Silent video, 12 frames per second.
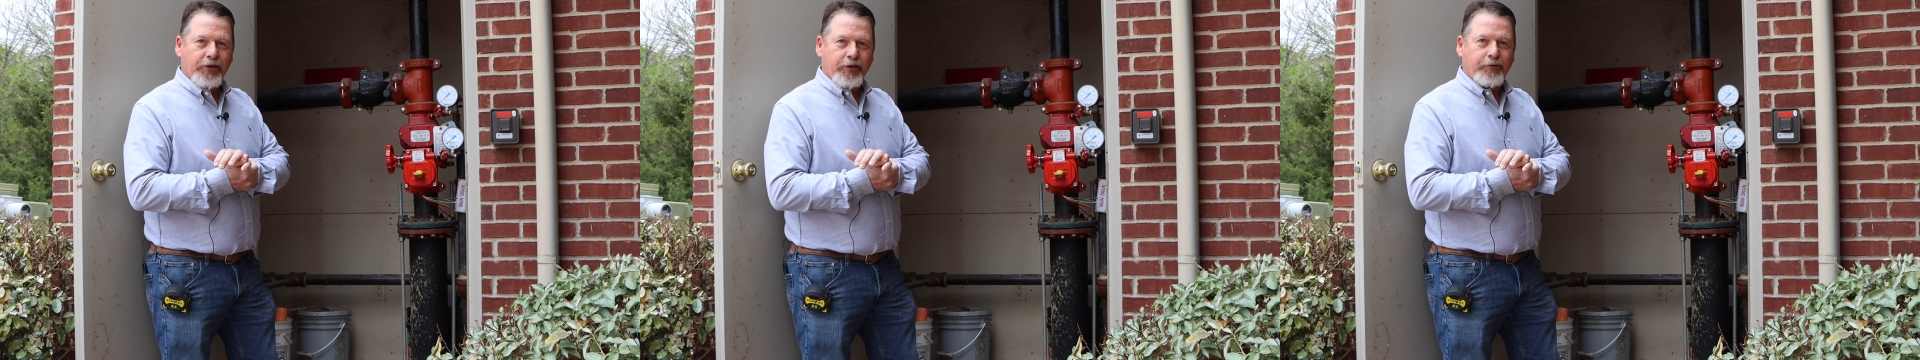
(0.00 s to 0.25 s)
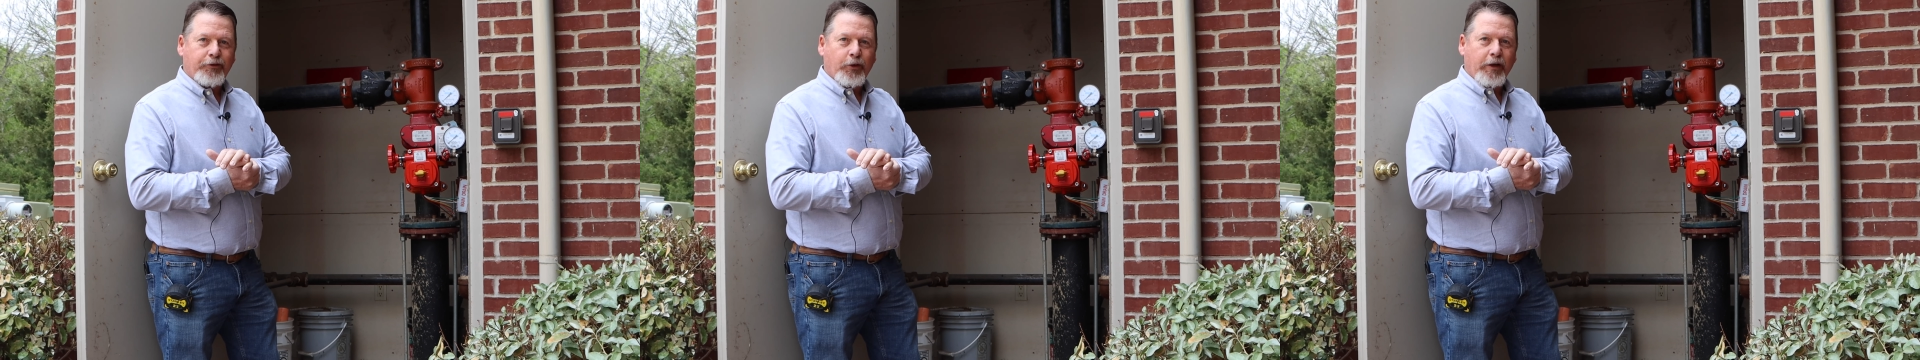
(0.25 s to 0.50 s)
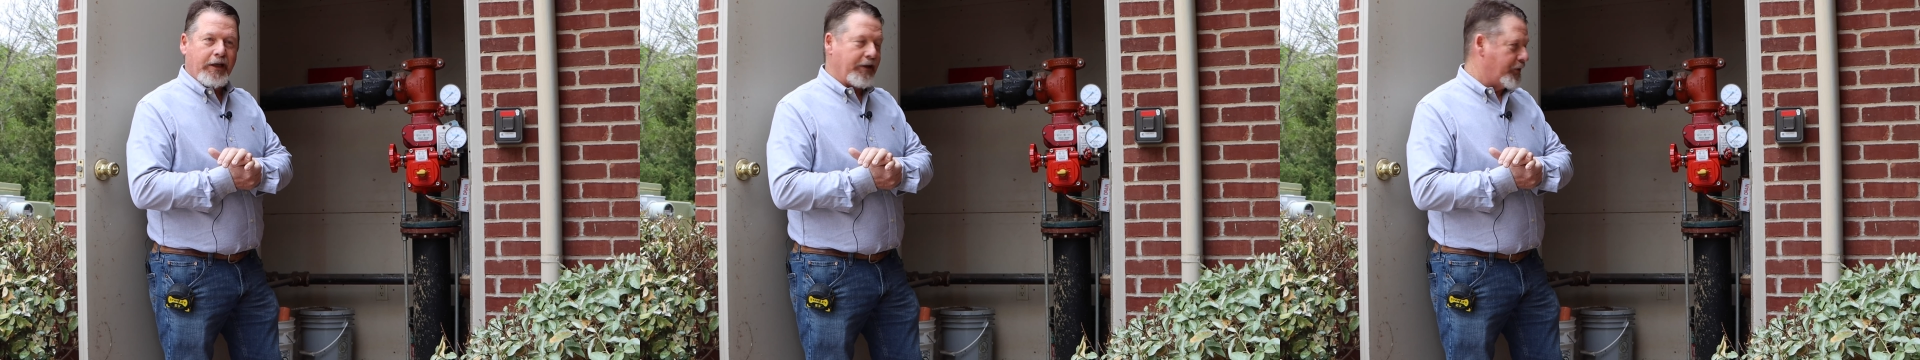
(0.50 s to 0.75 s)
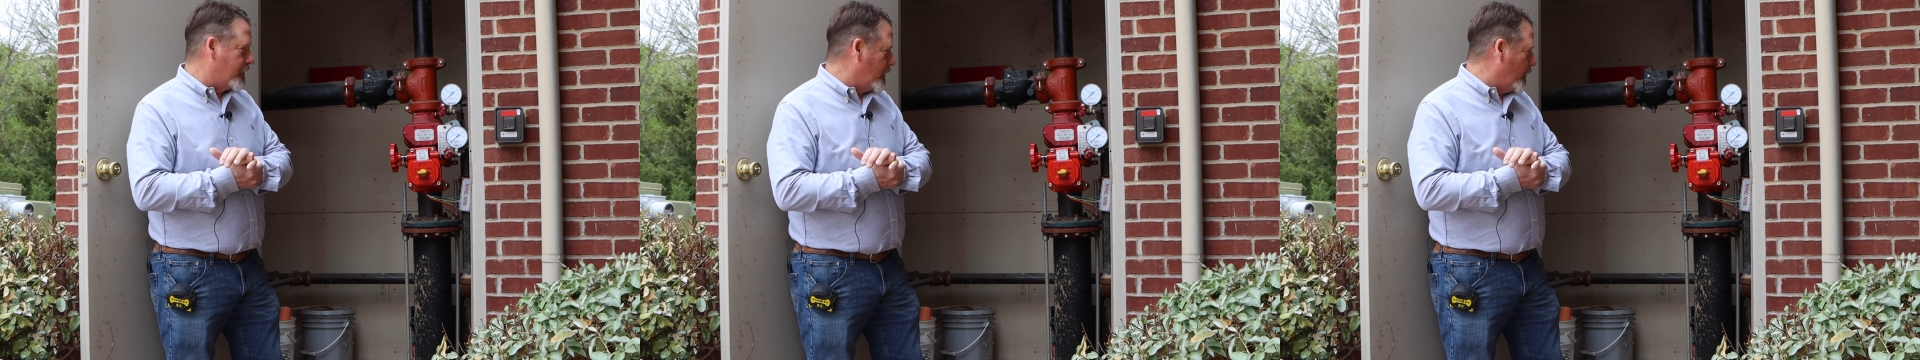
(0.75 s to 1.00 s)
it's a
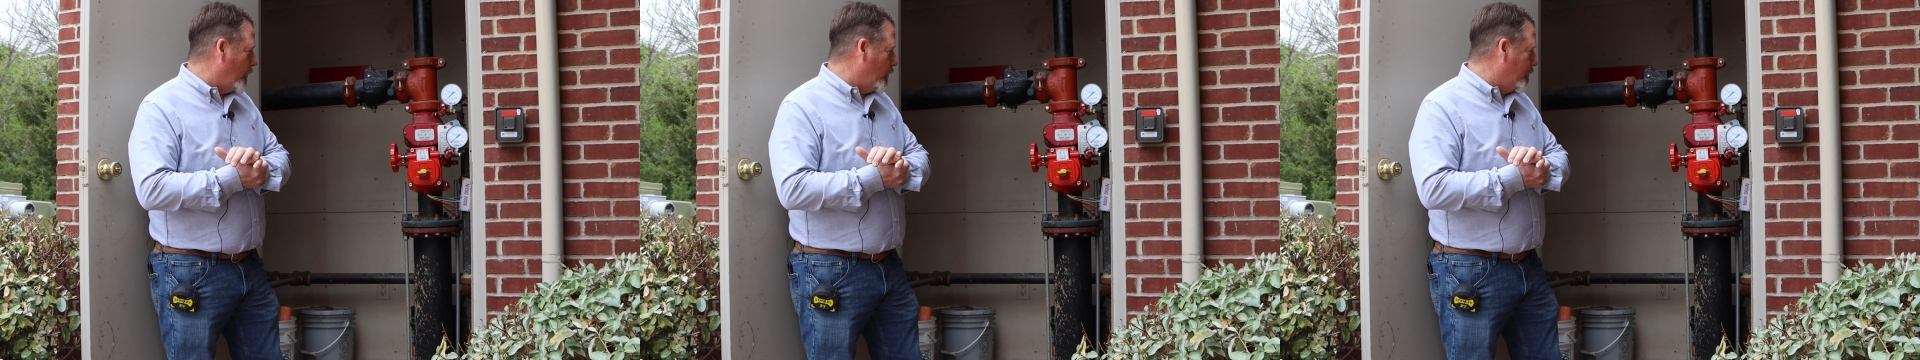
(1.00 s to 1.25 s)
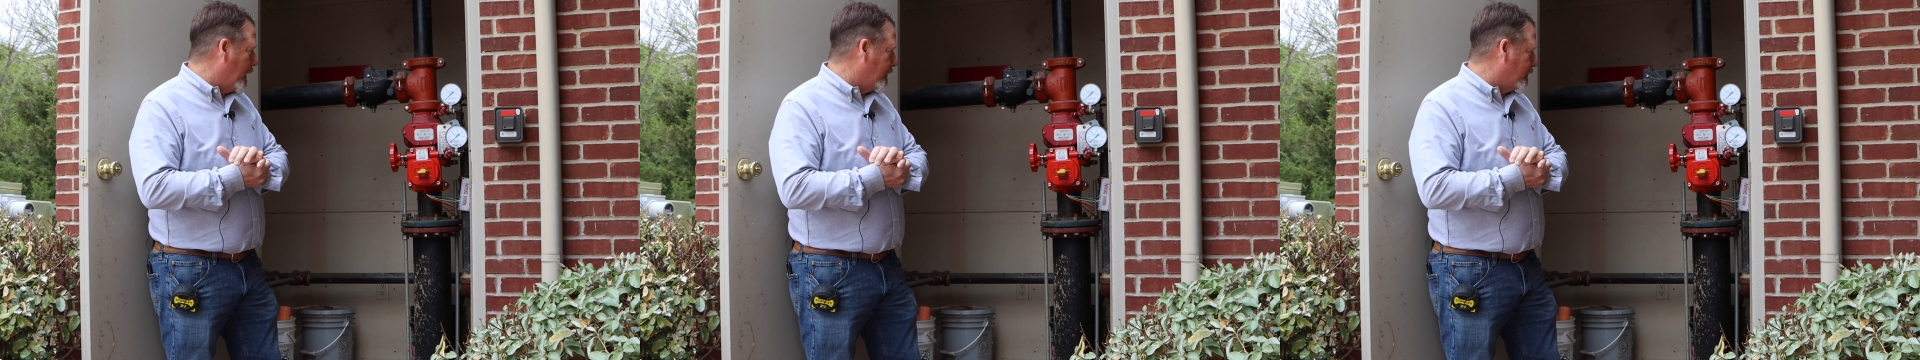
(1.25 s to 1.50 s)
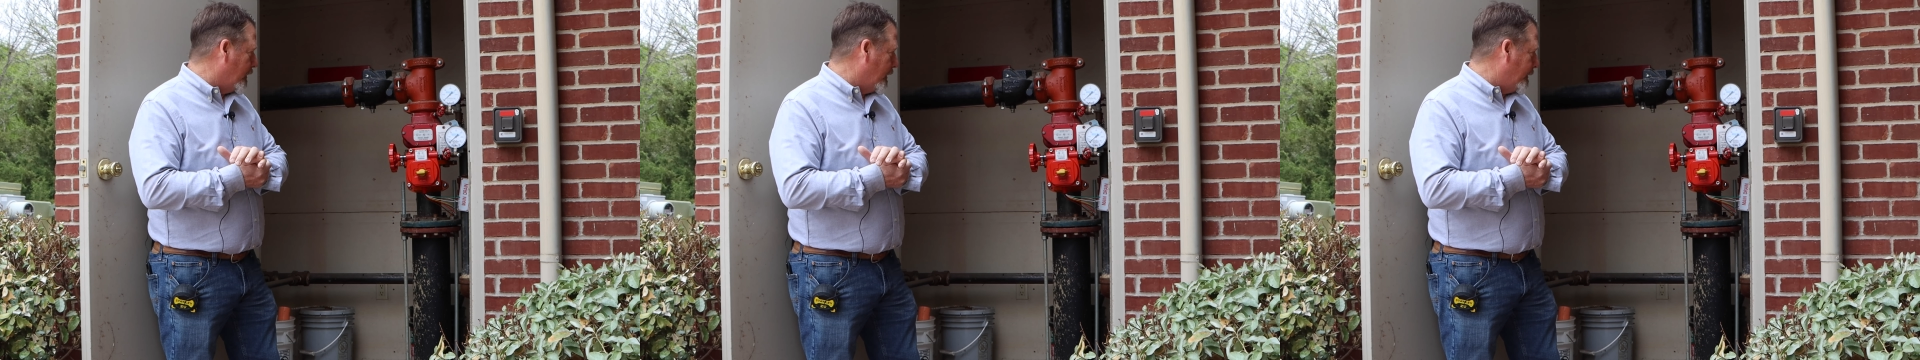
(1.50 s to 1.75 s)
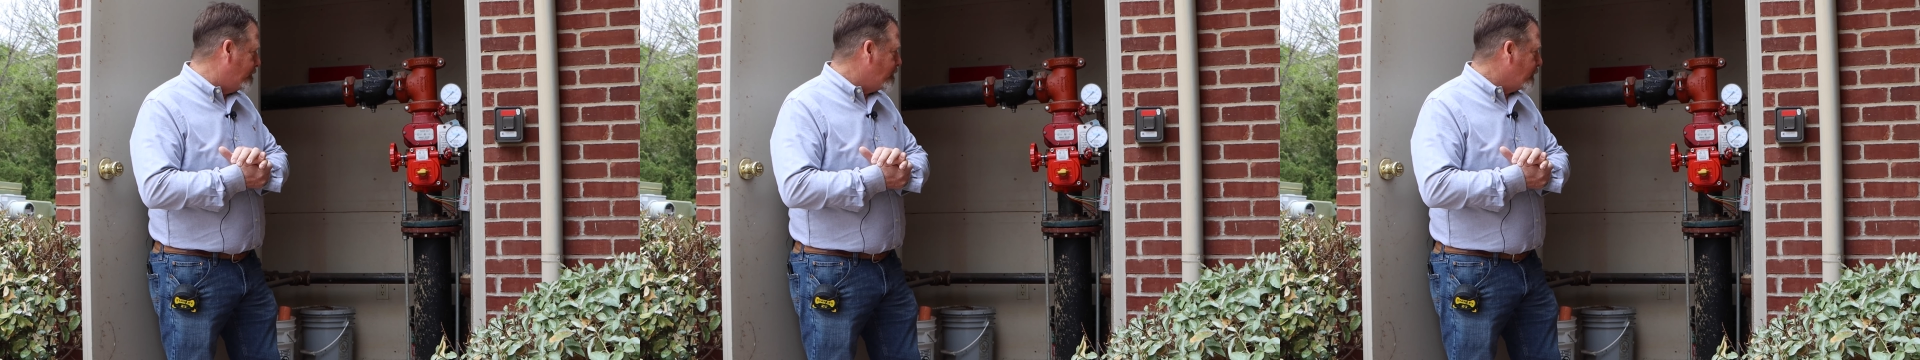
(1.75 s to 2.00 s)
freeze. So, but uh,